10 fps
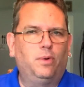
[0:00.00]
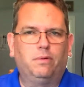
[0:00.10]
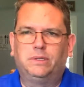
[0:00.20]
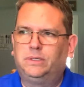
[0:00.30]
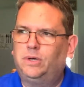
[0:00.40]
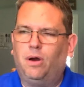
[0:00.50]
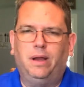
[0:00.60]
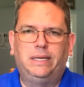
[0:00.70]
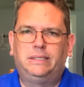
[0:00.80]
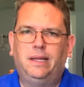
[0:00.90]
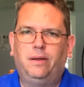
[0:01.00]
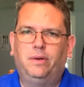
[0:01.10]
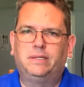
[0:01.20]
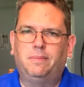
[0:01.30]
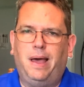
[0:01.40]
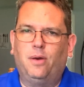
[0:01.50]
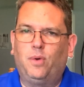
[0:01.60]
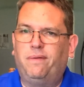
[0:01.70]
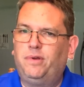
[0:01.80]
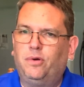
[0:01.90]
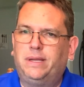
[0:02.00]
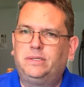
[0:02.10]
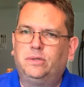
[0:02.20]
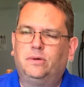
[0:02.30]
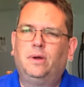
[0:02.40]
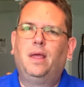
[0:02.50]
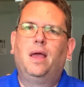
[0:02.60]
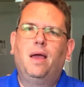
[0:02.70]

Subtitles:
whether it's Atari, Nintendo, it doesn't matter, whatever you're into.